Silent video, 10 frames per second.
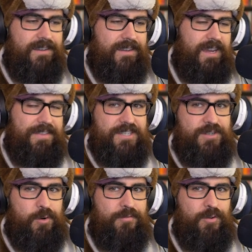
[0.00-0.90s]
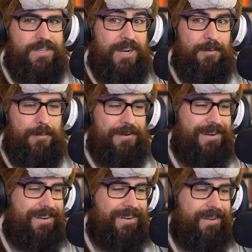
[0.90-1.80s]
Yeah, he had the stoner voice. I remember.
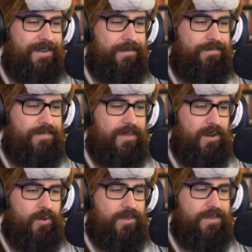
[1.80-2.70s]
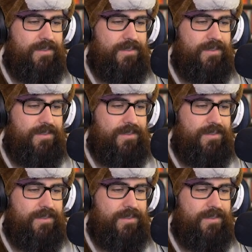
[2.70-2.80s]
No,